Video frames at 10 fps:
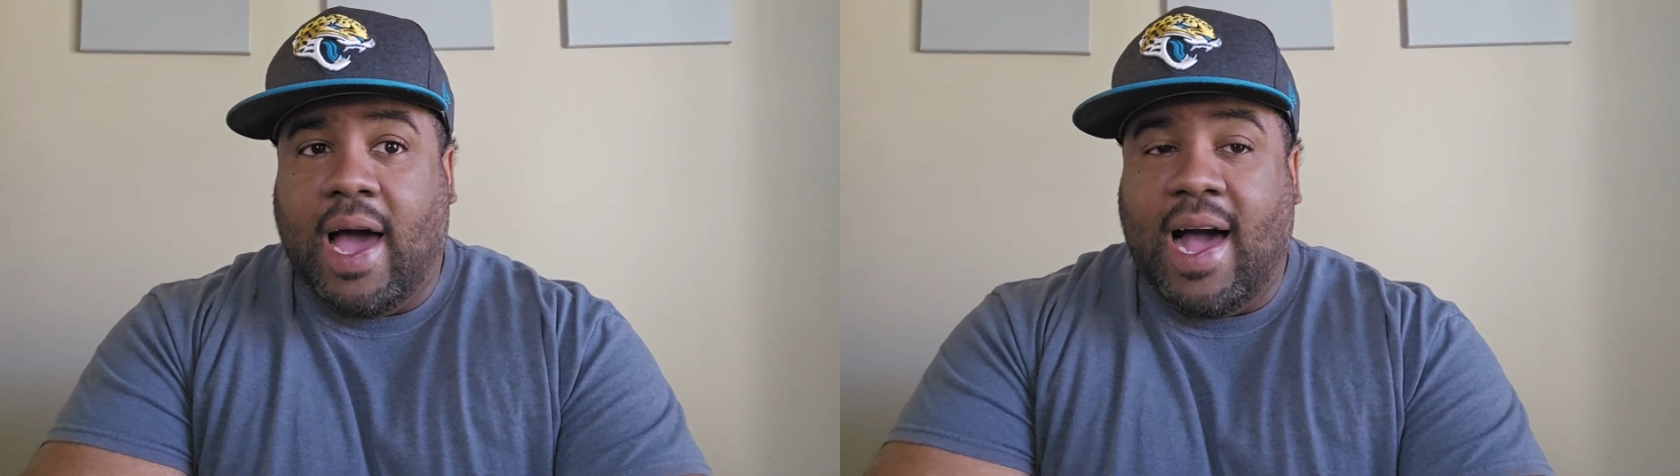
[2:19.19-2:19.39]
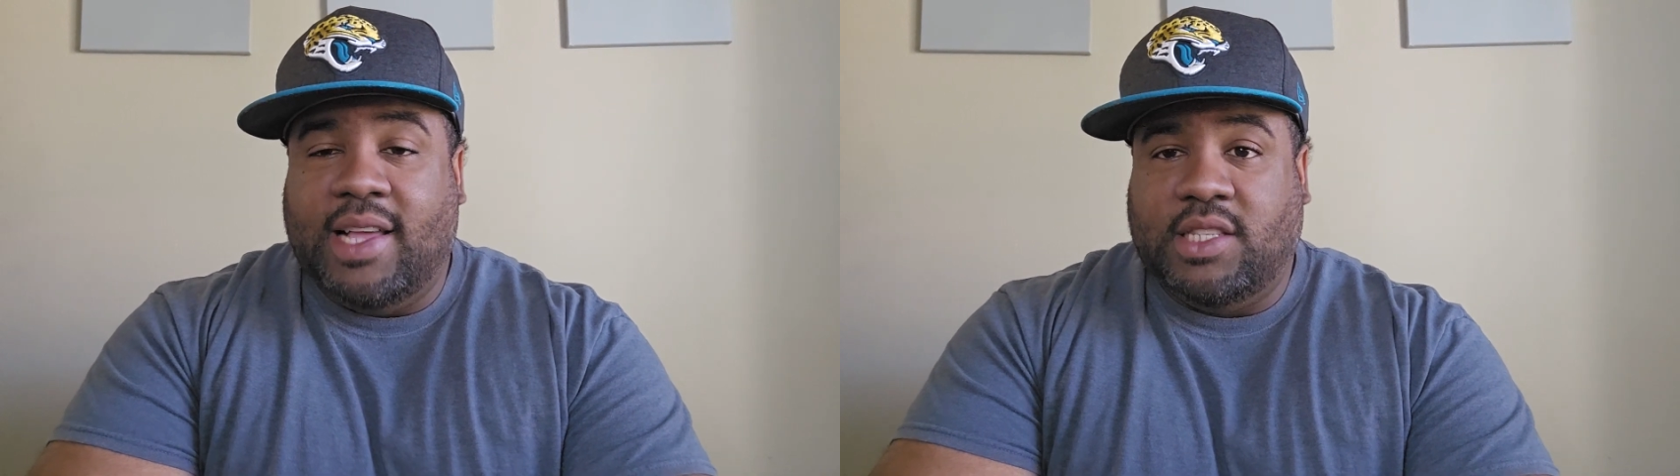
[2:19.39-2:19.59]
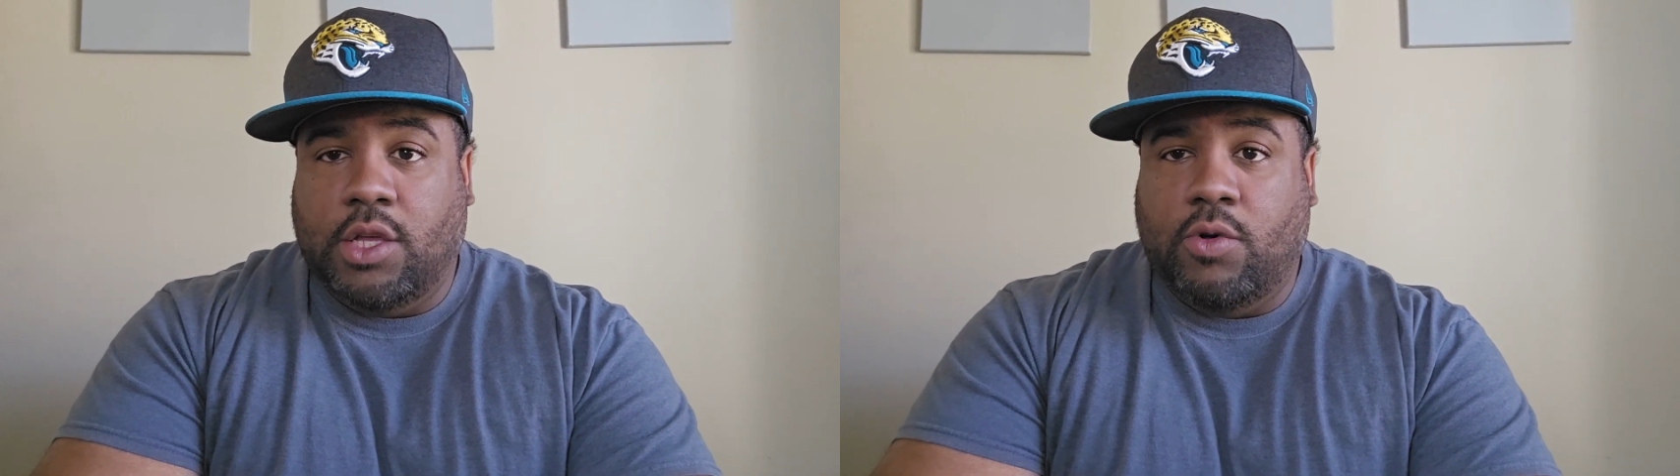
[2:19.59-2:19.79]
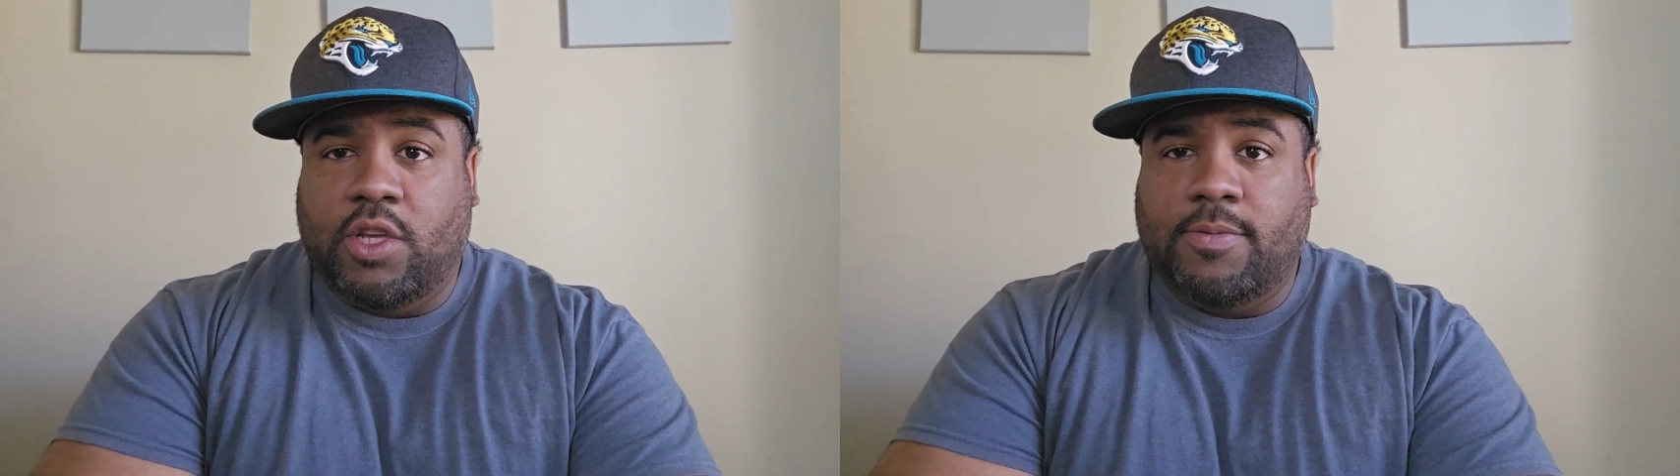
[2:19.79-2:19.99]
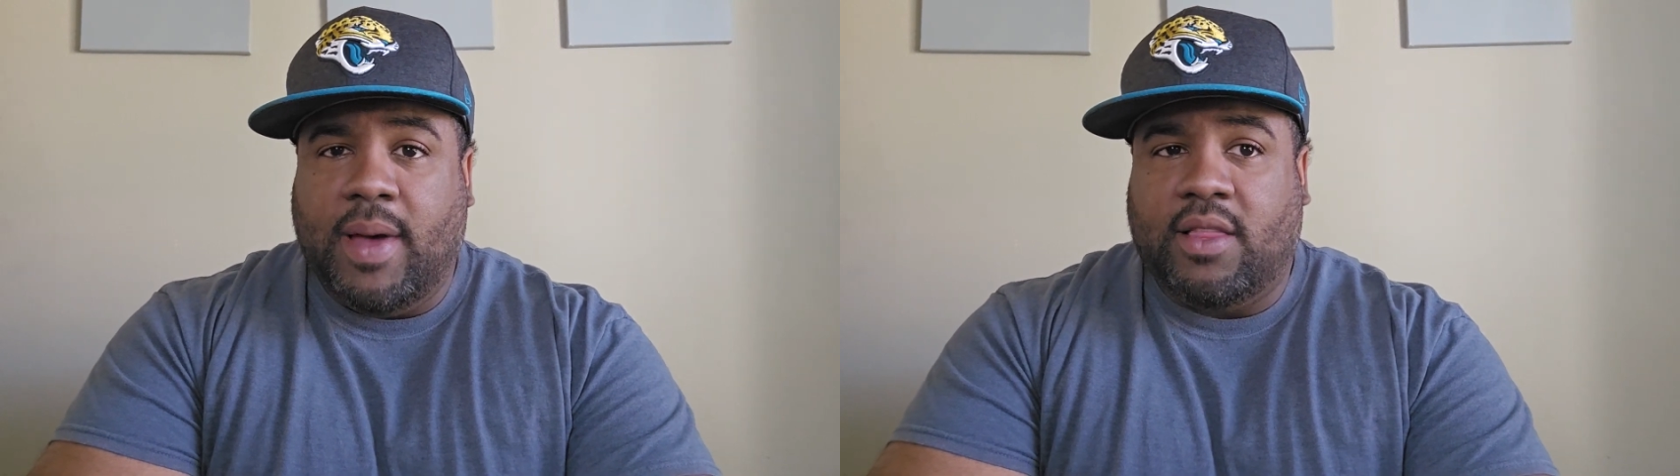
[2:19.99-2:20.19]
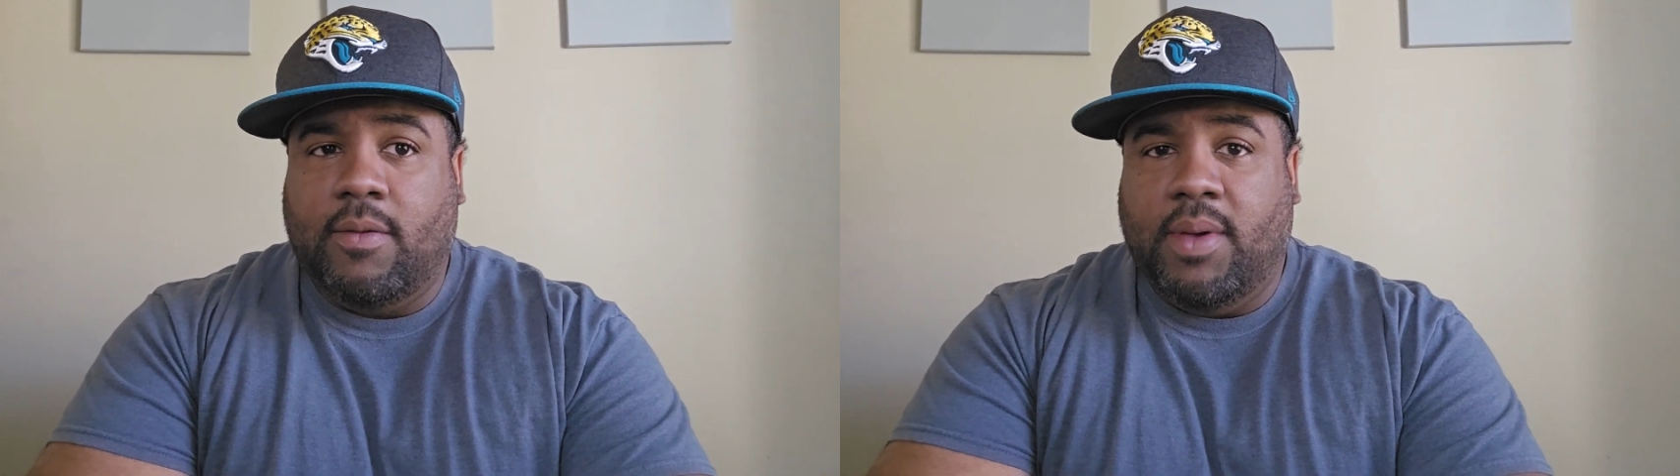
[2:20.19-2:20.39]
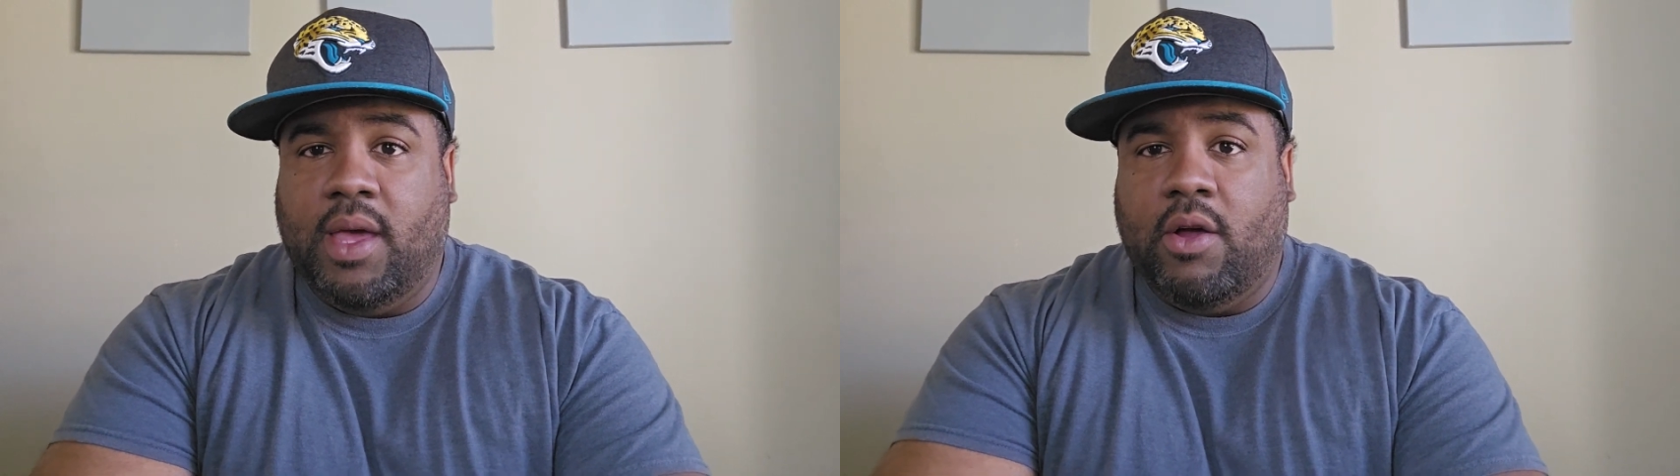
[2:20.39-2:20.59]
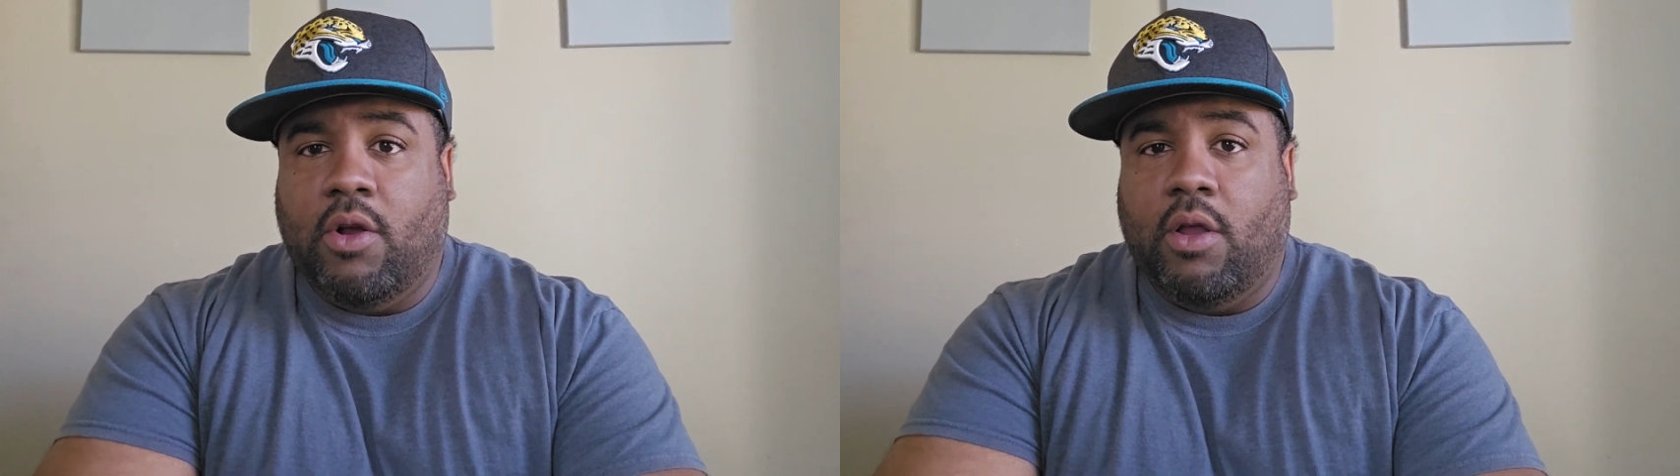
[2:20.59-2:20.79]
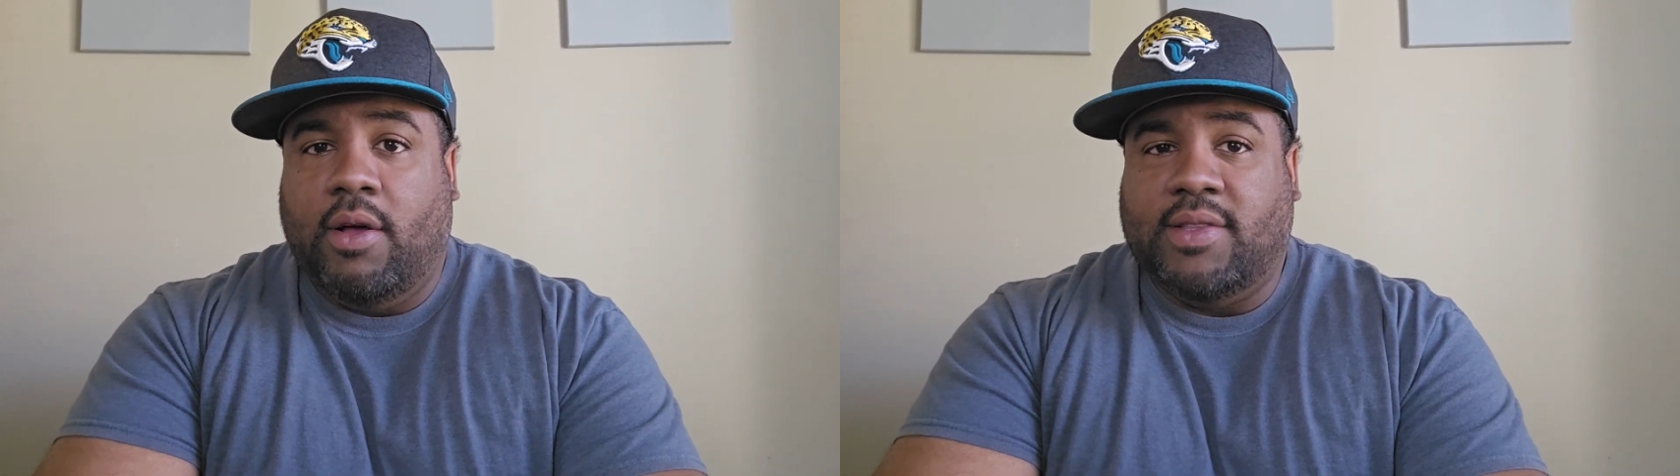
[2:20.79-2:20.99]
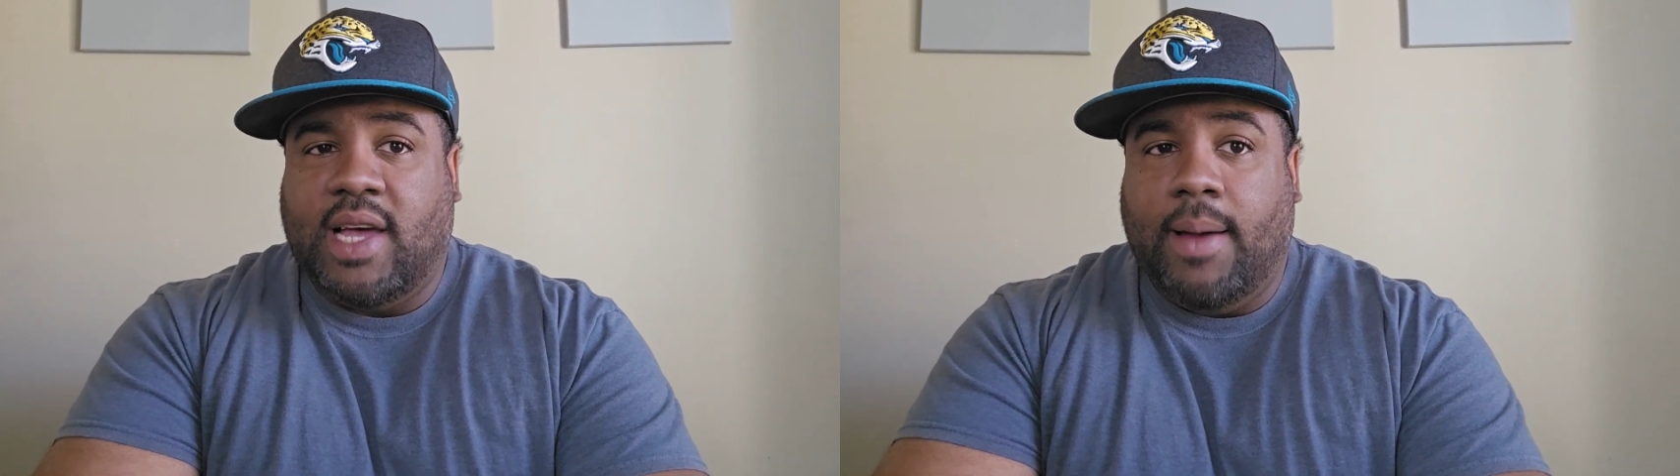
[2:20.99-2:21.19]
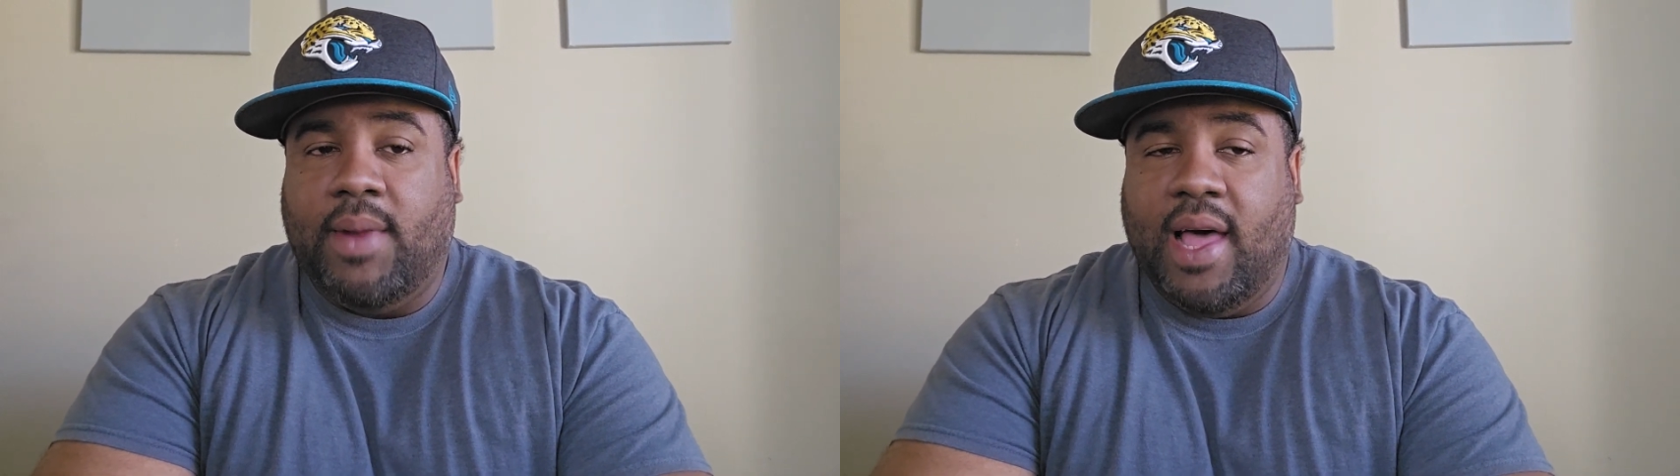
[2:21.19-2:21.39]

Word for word: guys that you expect to be here a long time.